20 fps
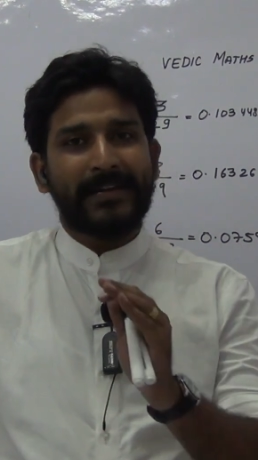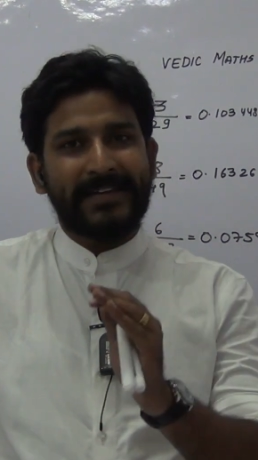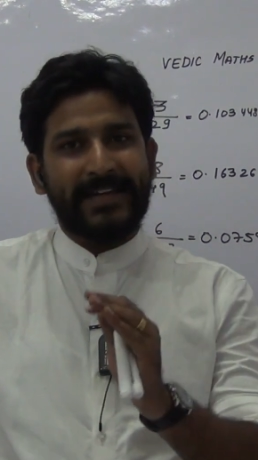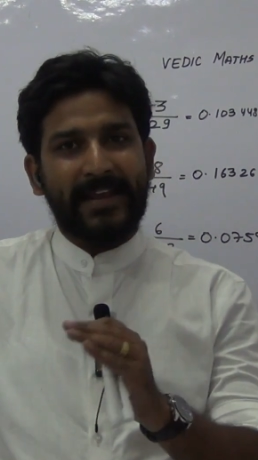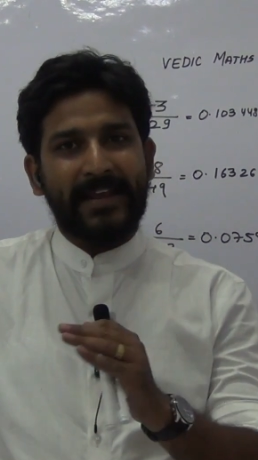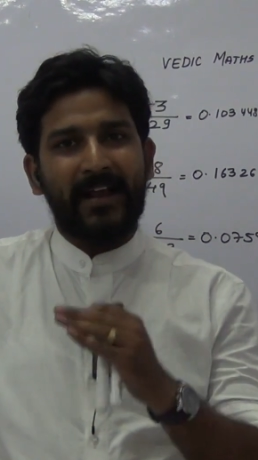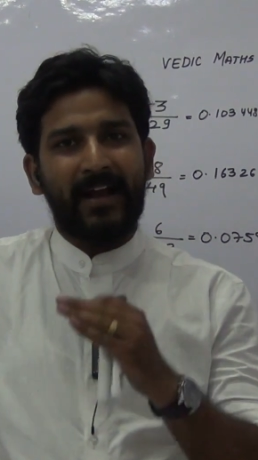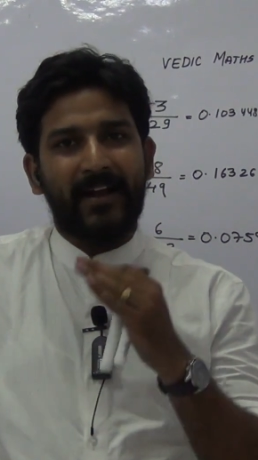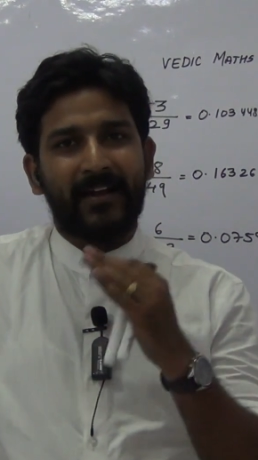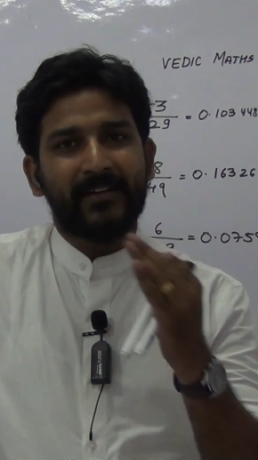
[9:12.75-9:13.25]

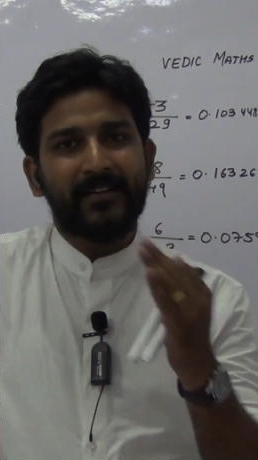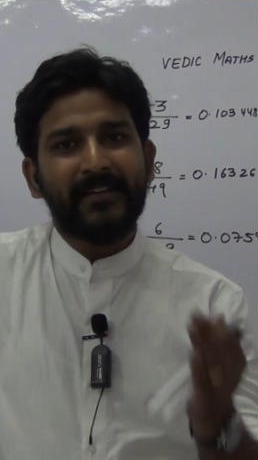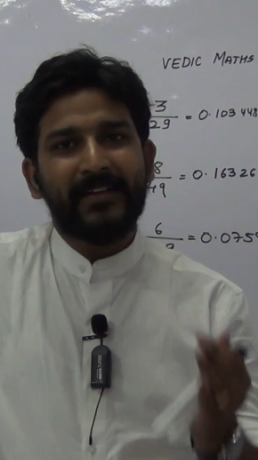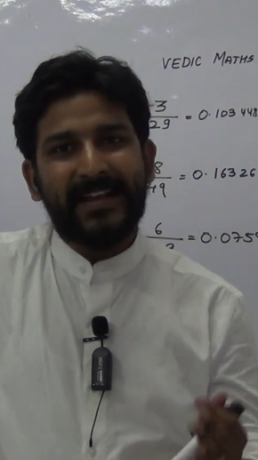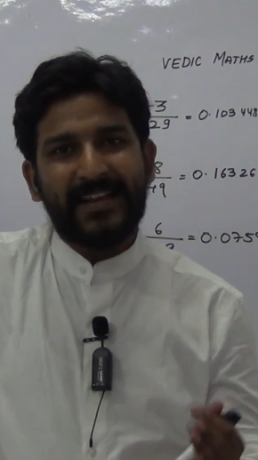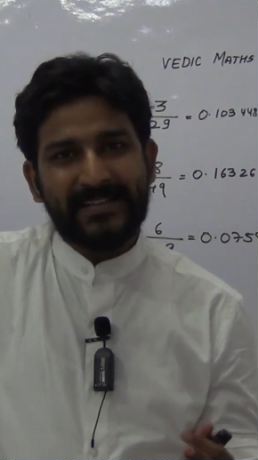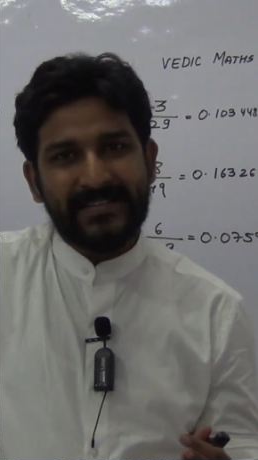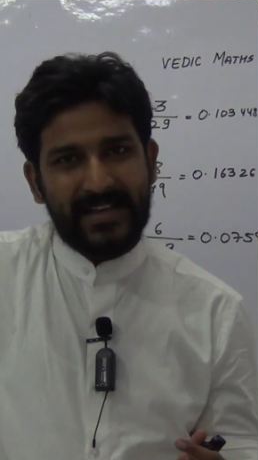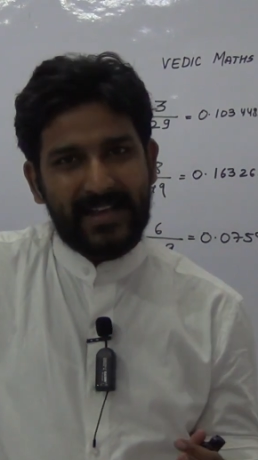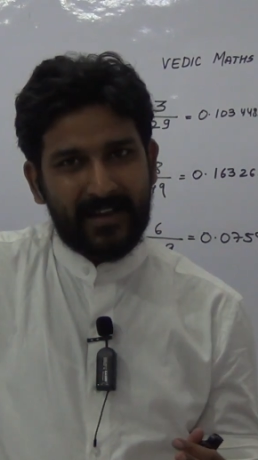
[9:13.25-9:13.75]
take another
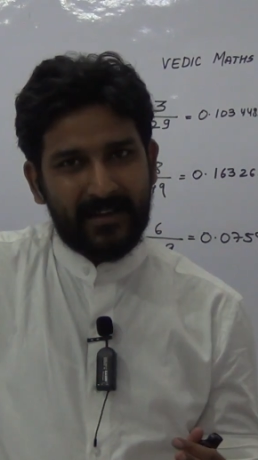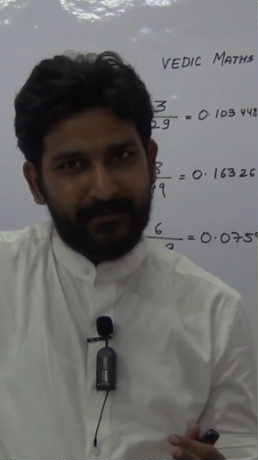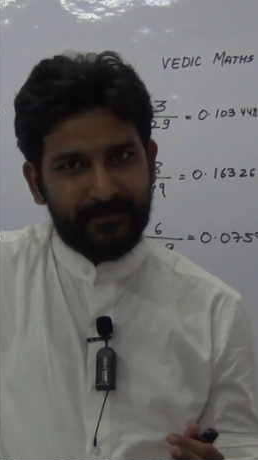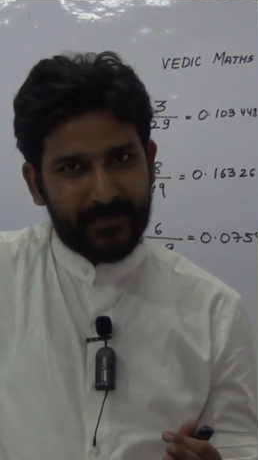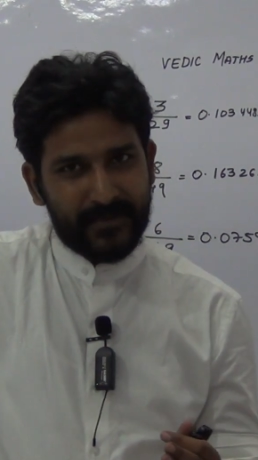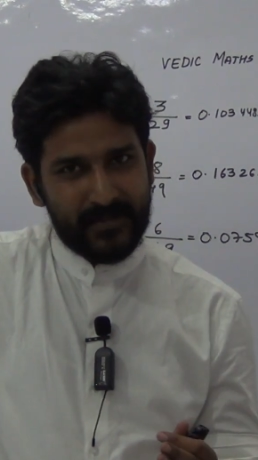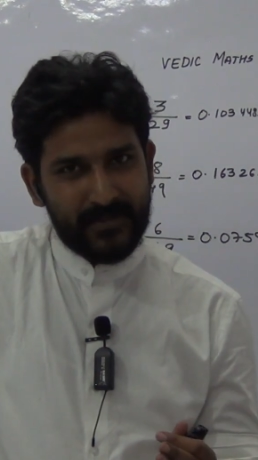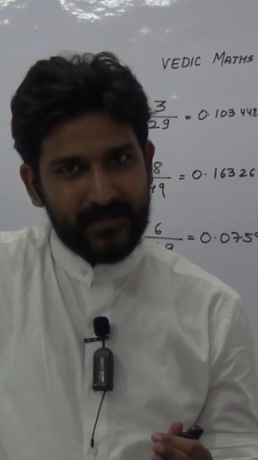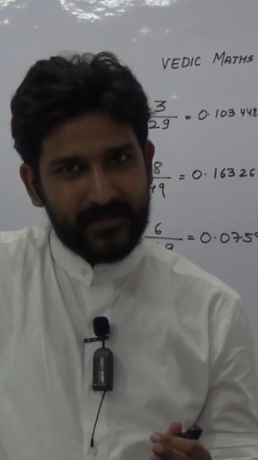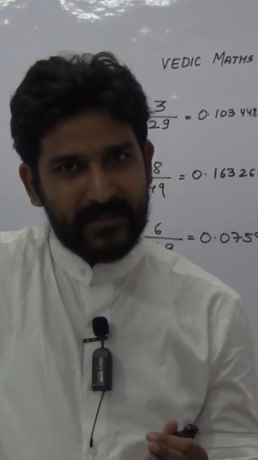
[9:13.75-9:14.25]

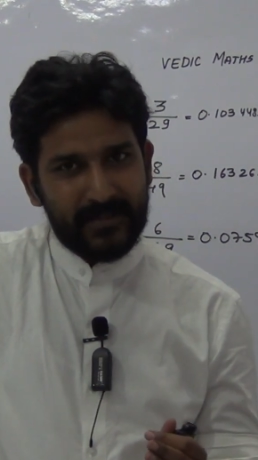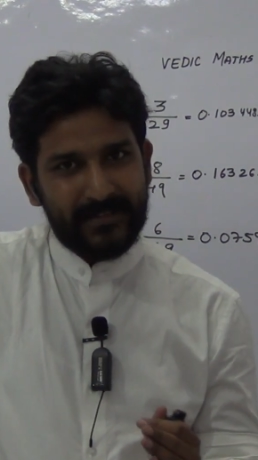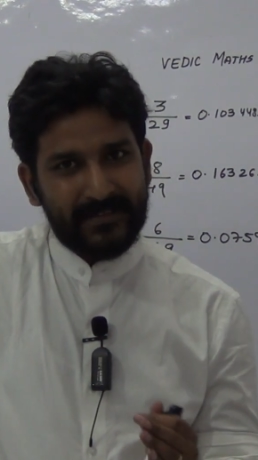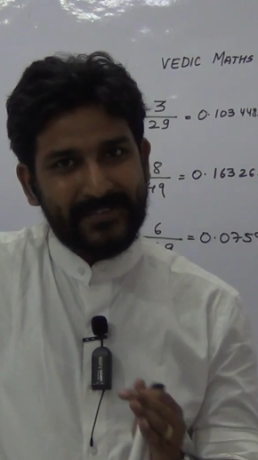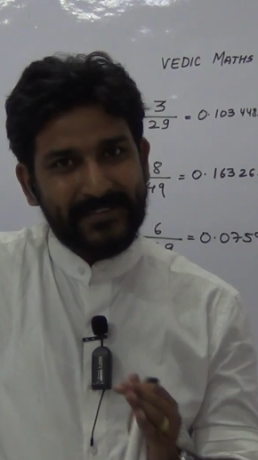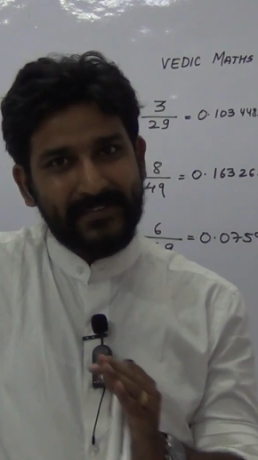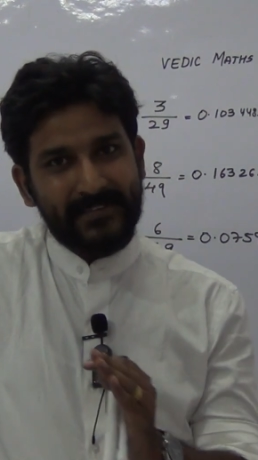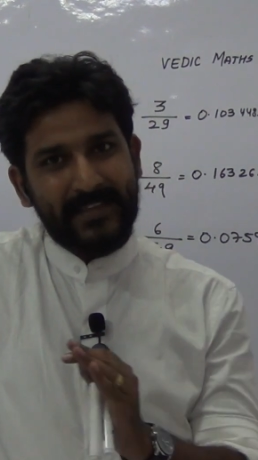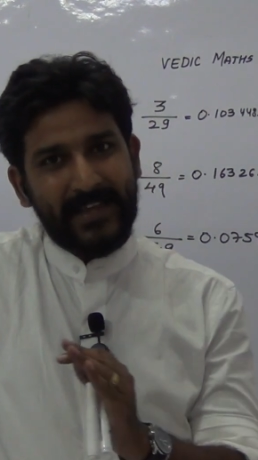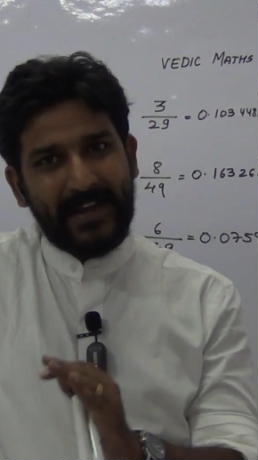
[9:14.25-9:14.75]
examples
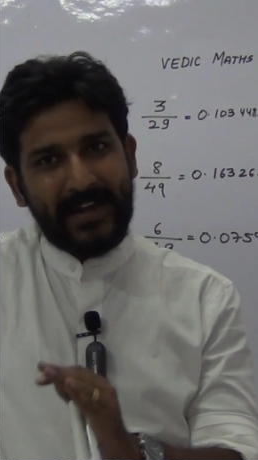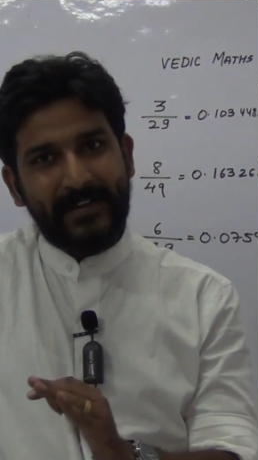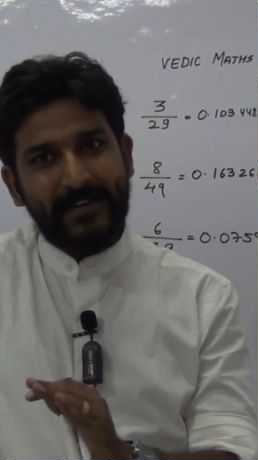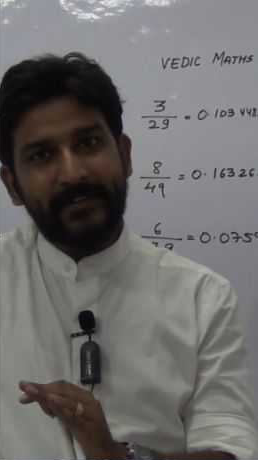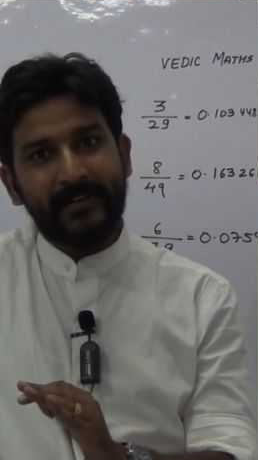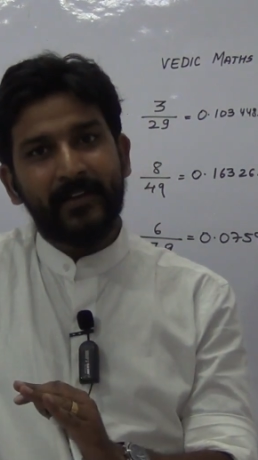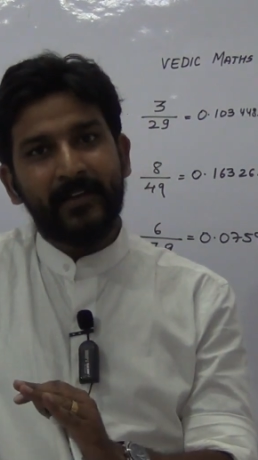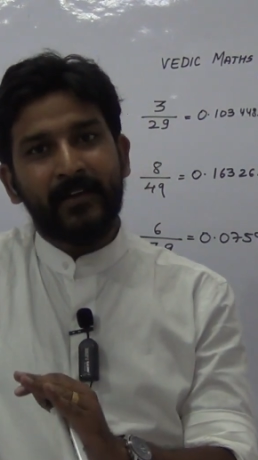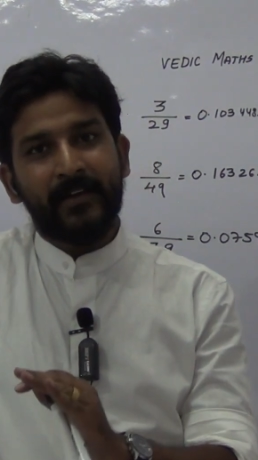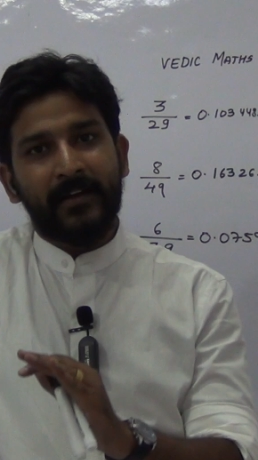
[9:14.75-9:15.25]

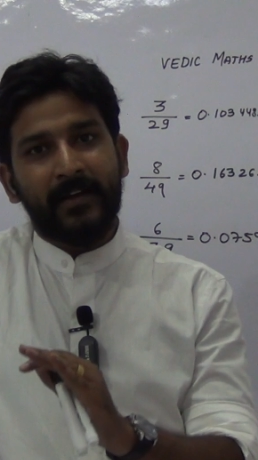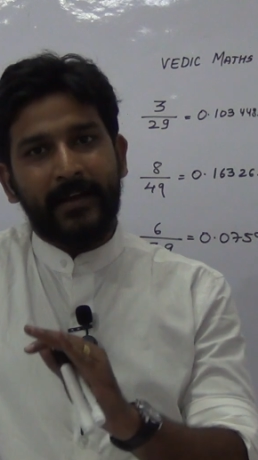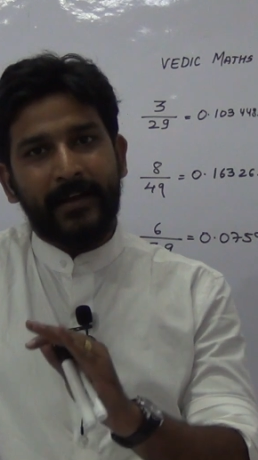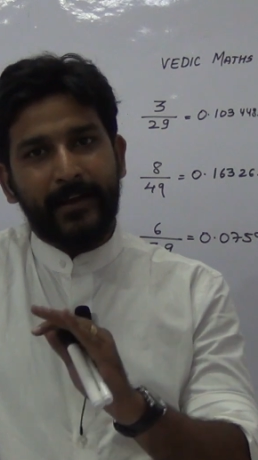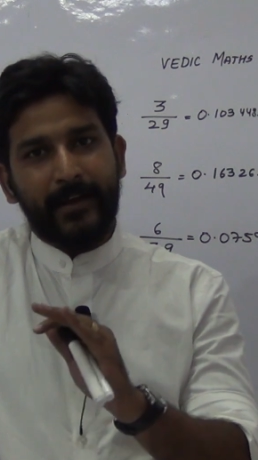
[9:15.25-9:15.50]
that